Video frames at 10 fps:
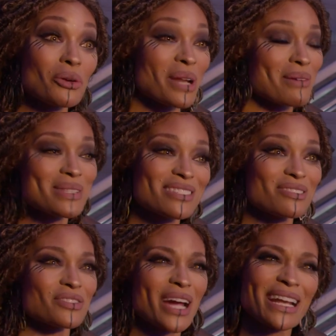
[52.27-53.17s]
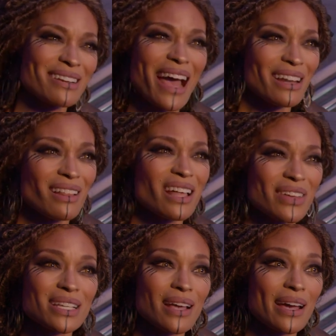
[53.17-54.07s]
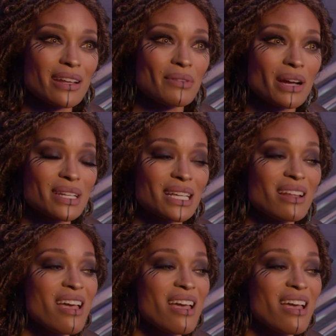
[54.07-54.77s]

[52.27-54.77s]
But I was still I had a lot of anxiety around it.